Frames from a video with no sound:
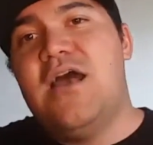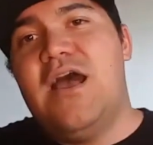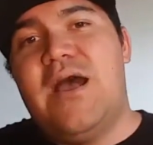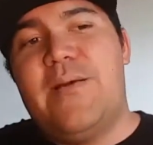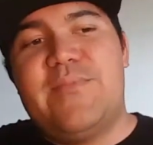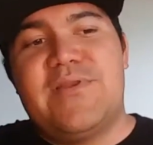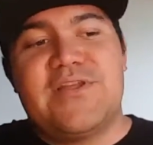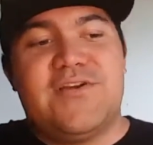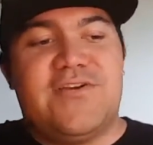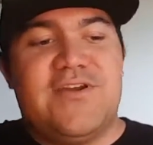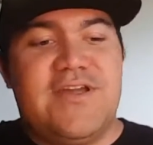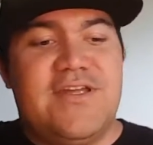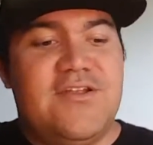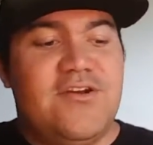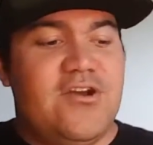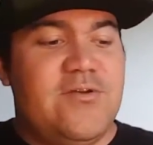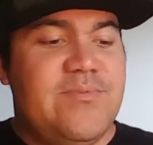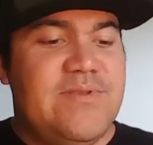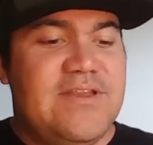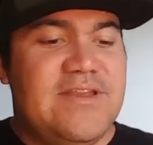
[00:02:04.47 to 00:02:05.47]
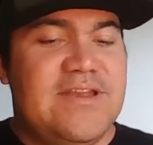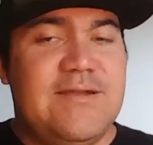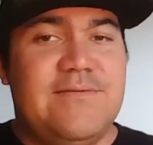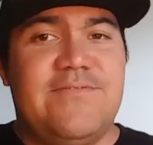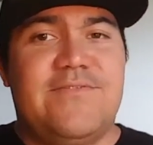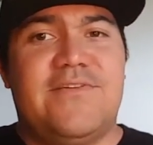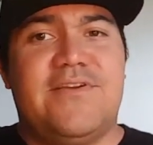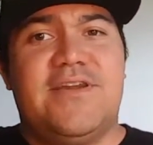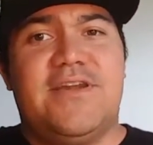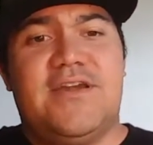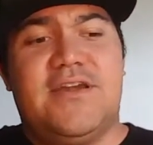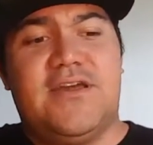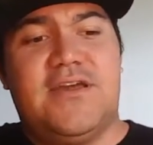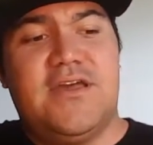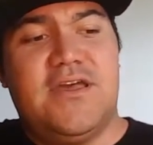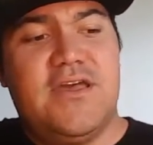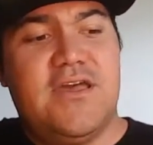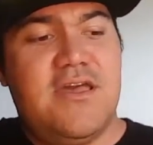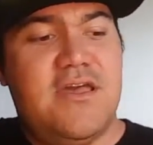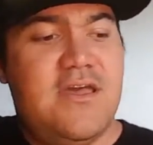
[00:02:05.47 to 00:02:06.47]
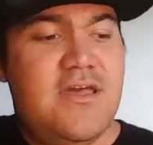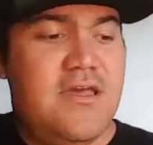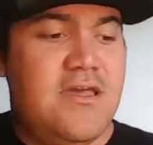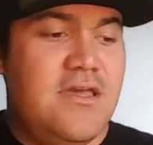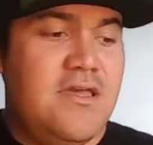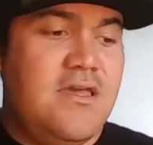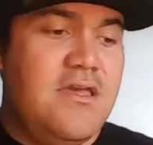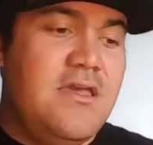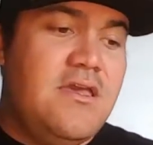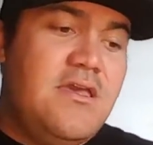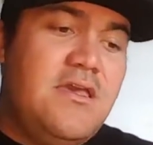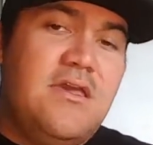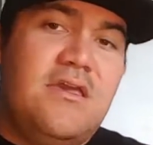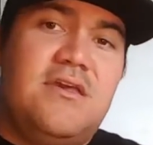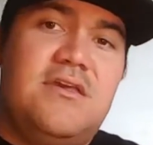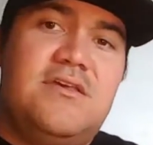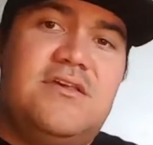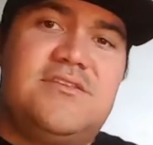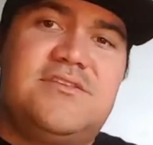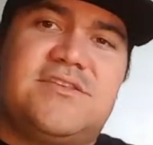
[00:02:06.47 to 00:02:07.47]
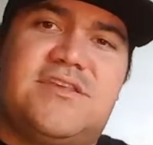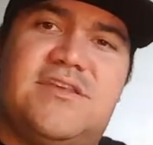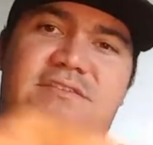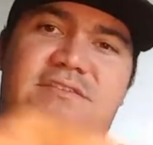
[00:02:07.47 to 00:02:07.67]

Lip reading: gonna go ahead and open it up for you. Let's